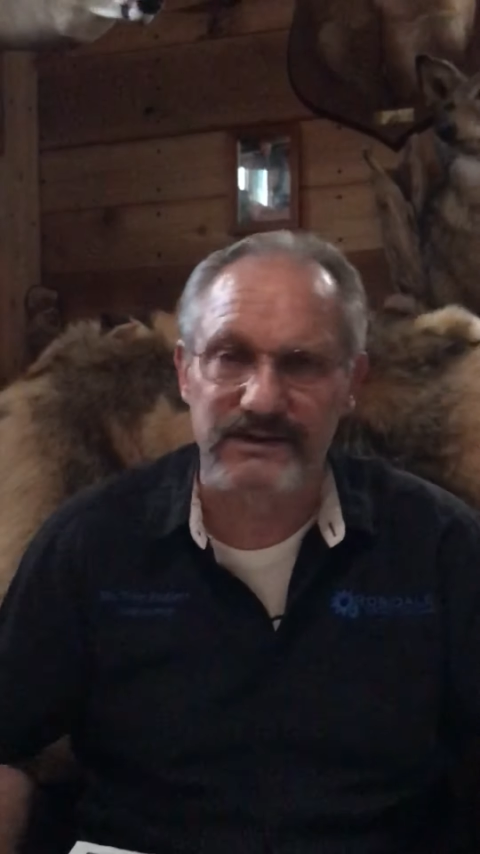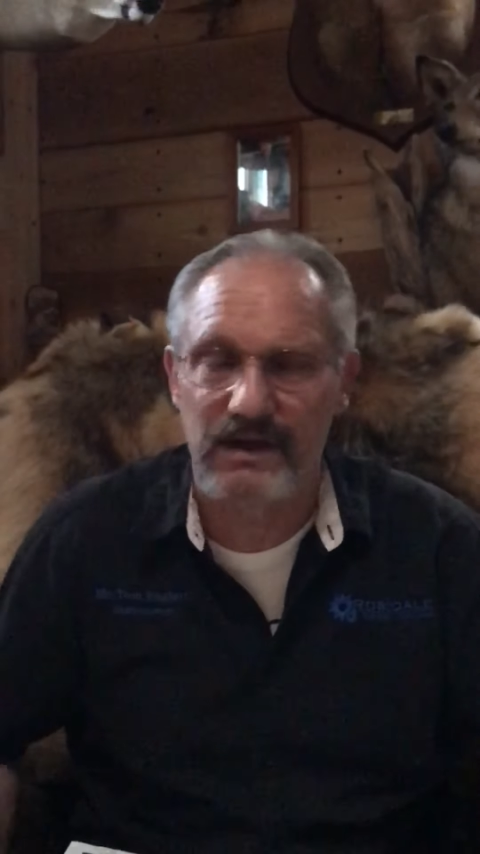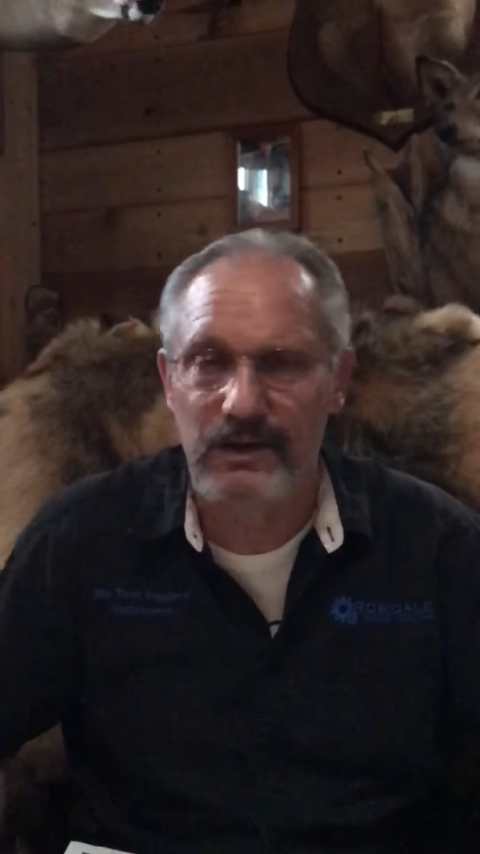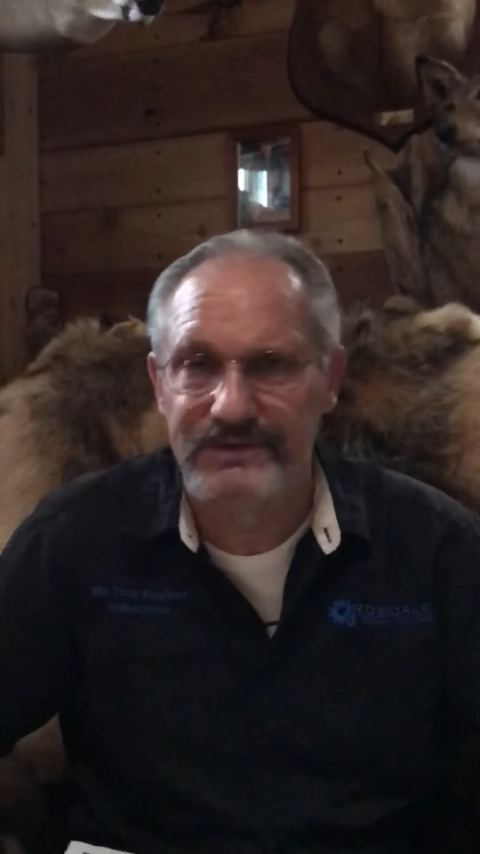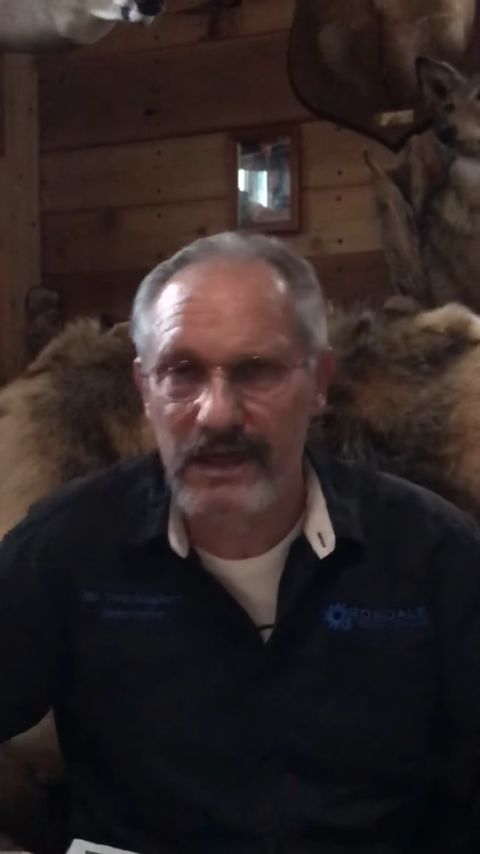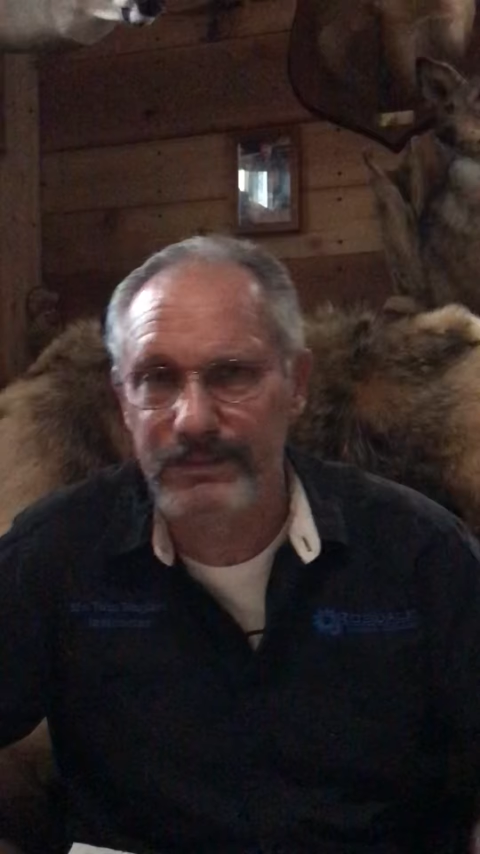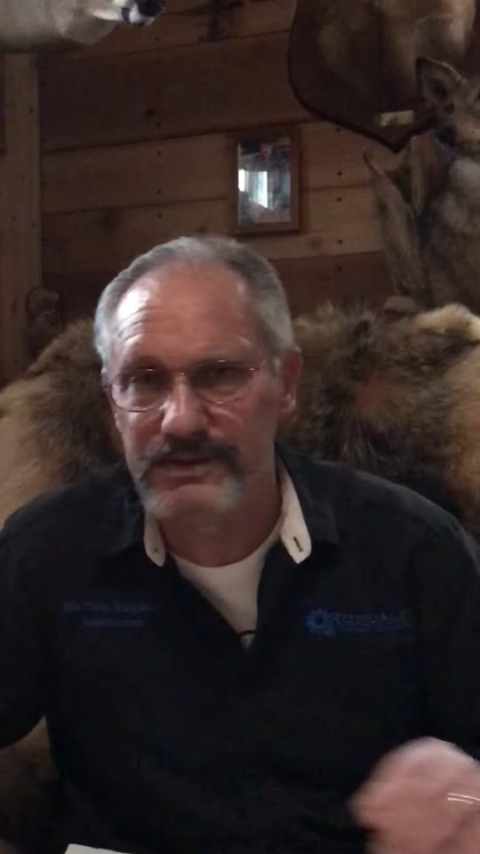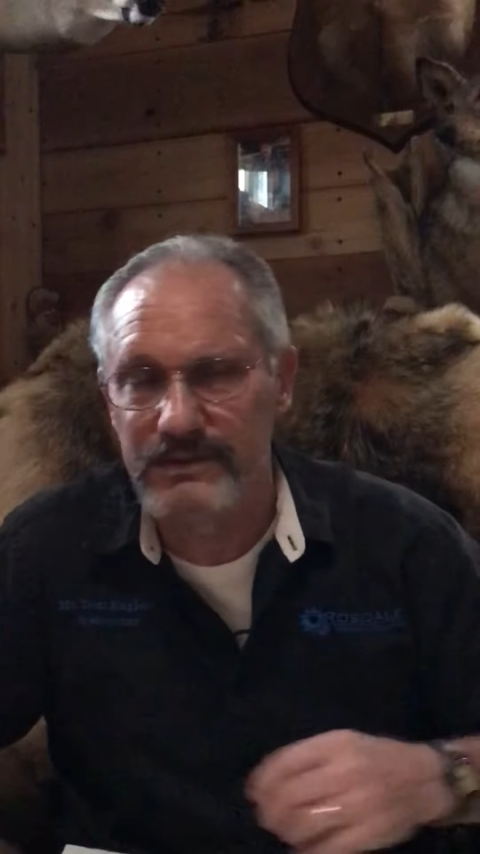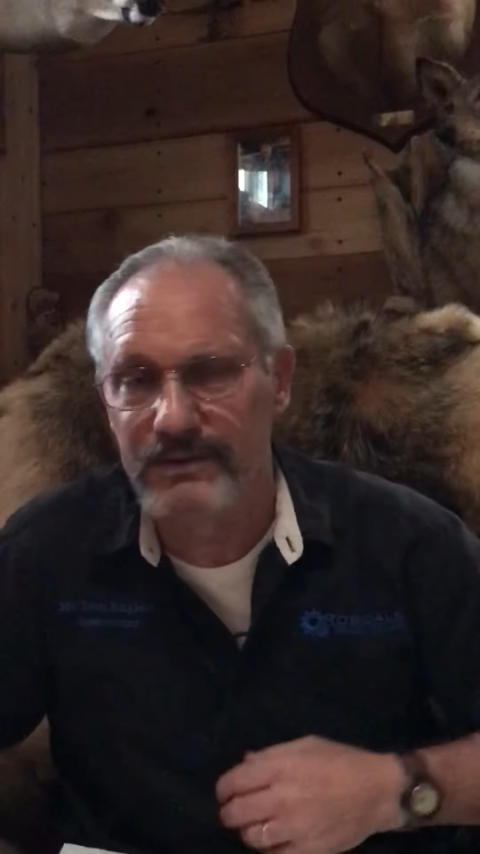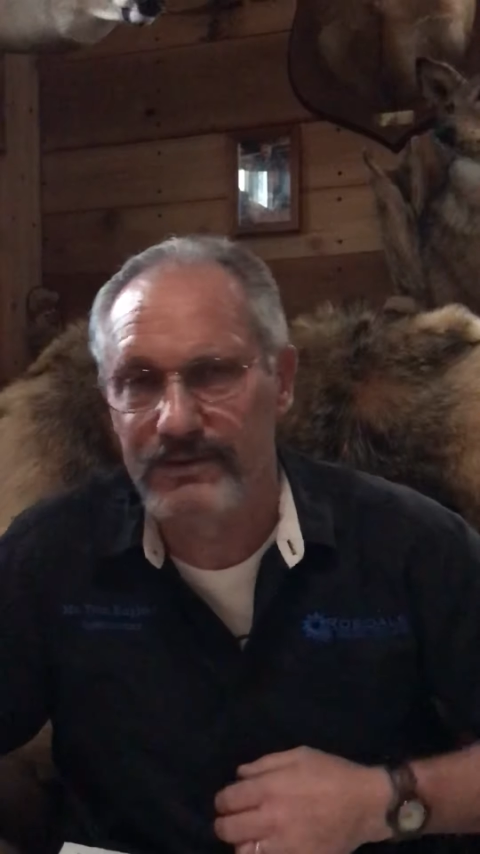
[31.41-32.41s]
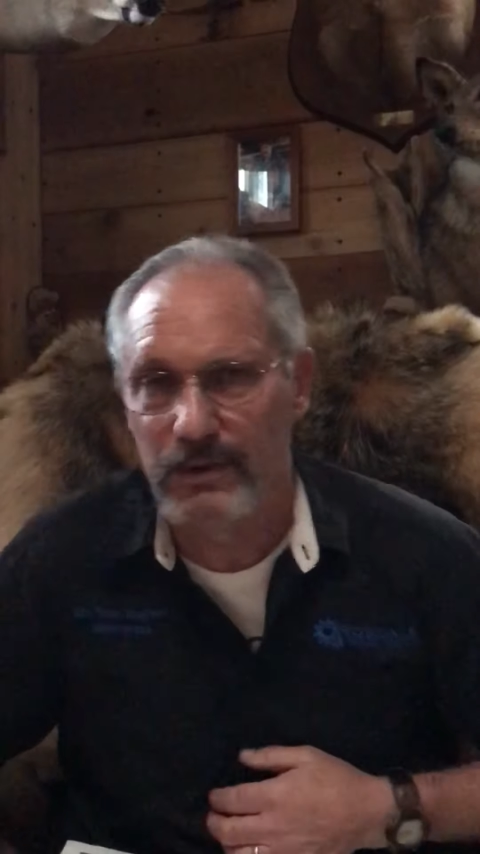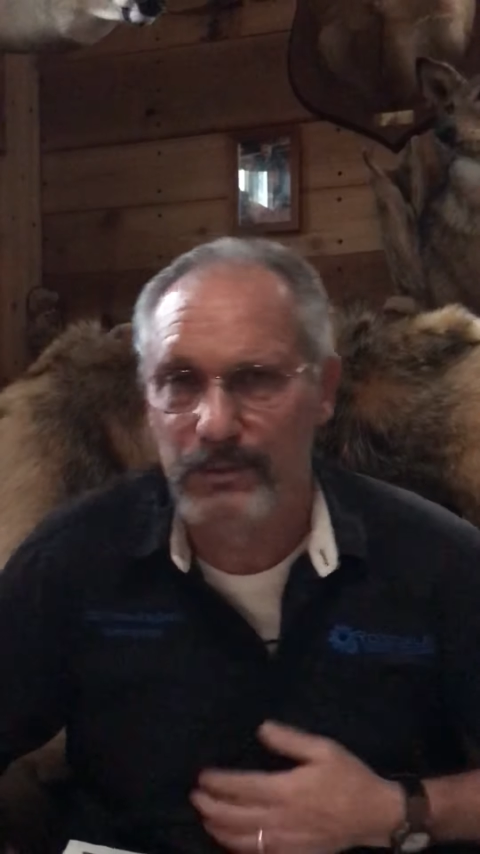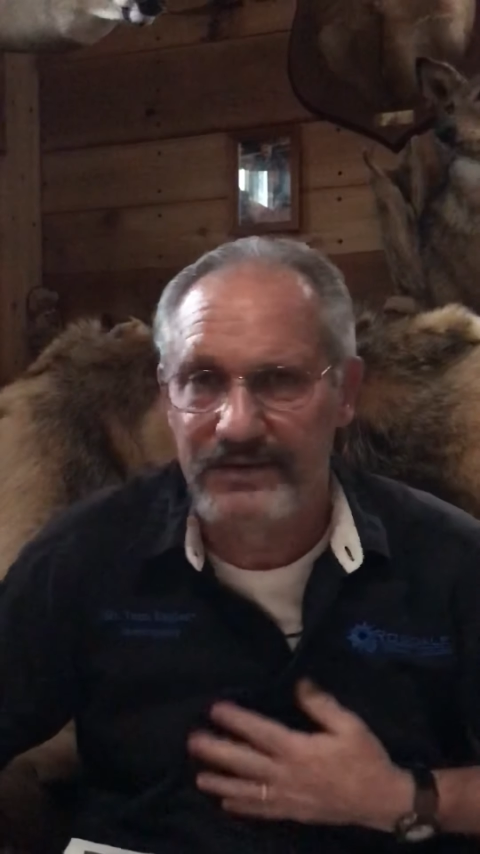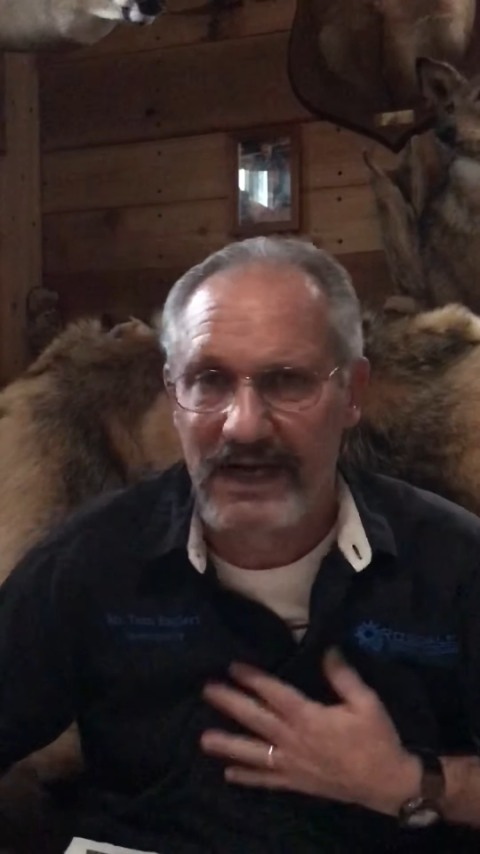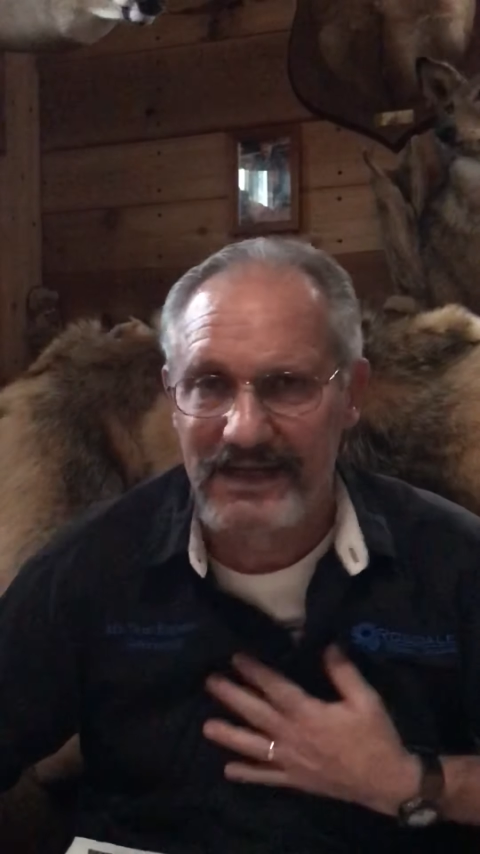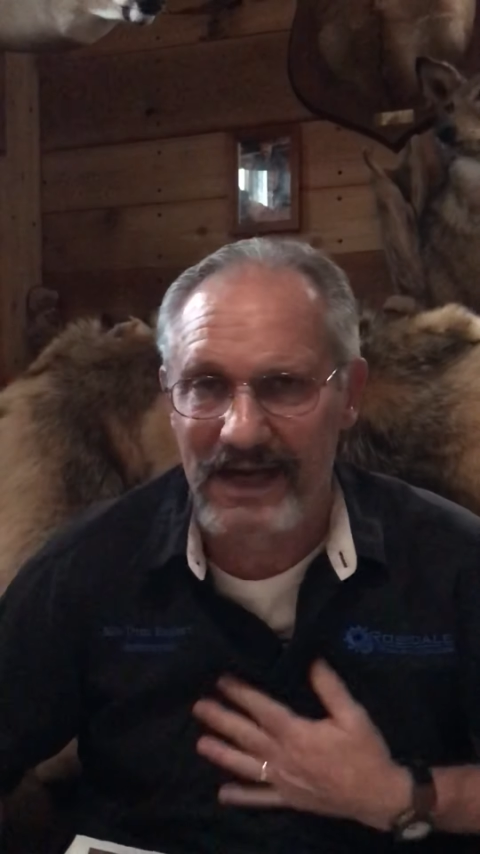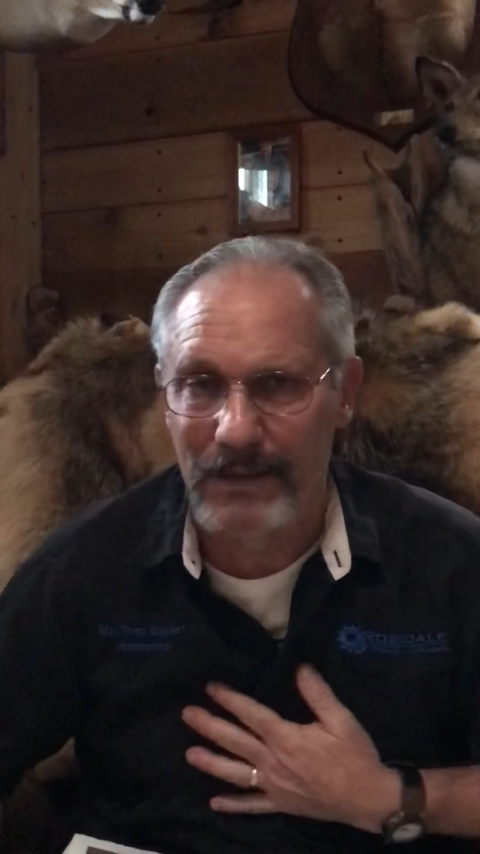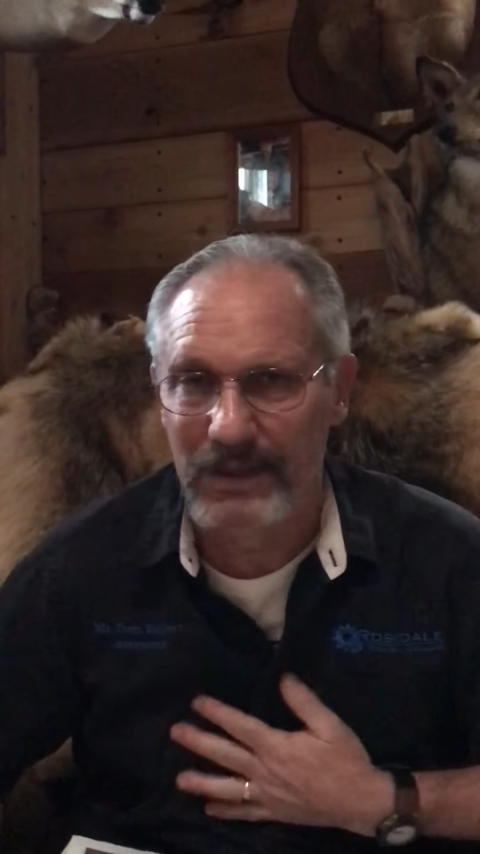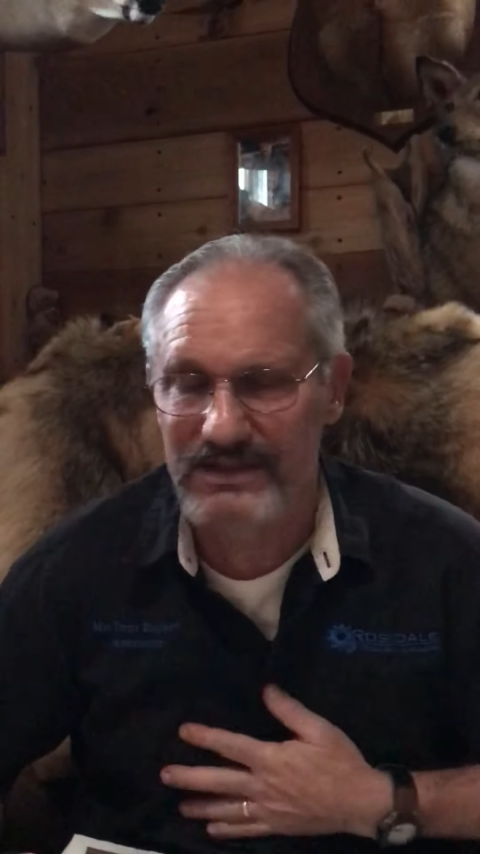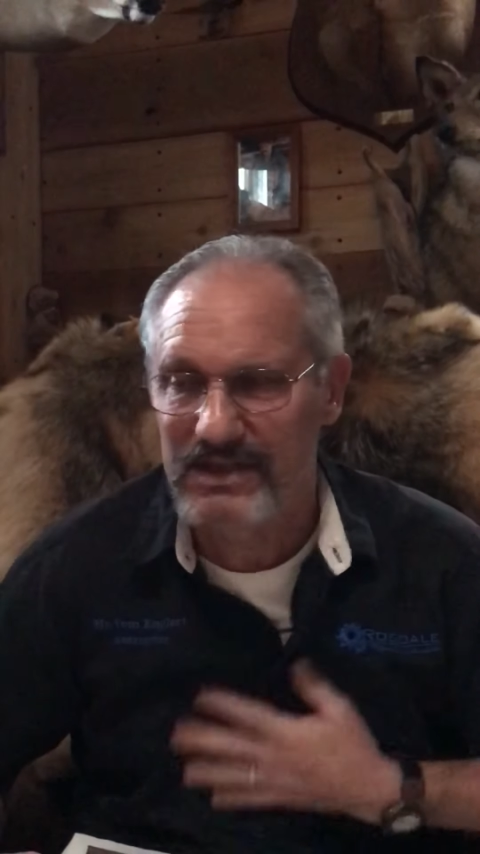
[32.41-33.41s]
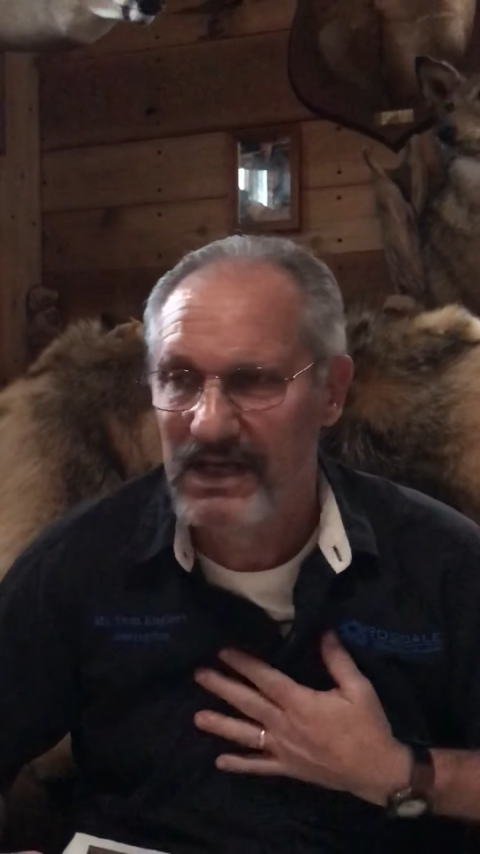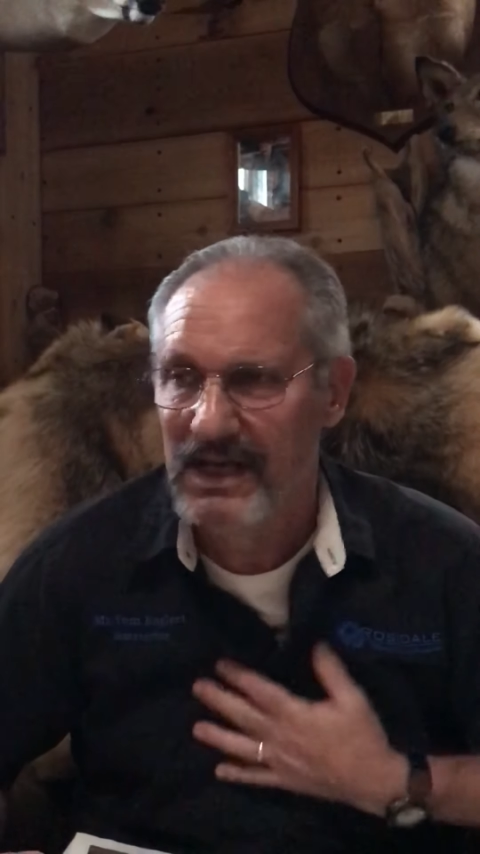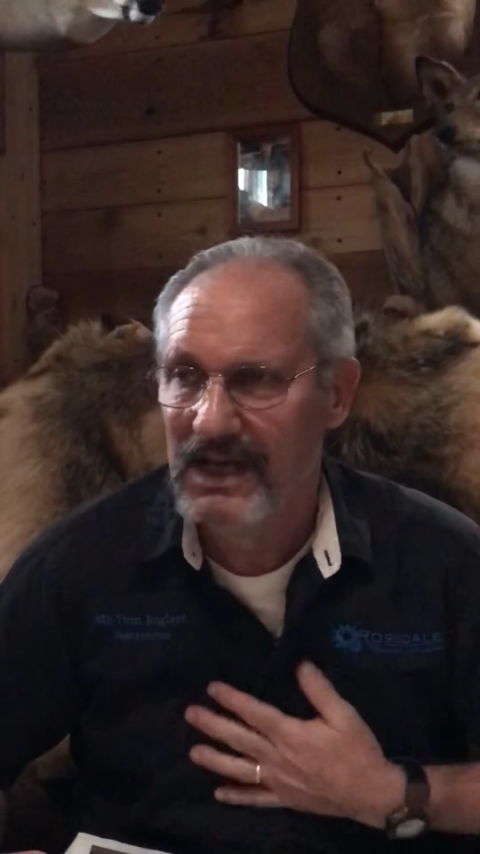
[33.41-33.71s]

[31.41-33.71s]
It's called Temperature and Thermal Dynamics.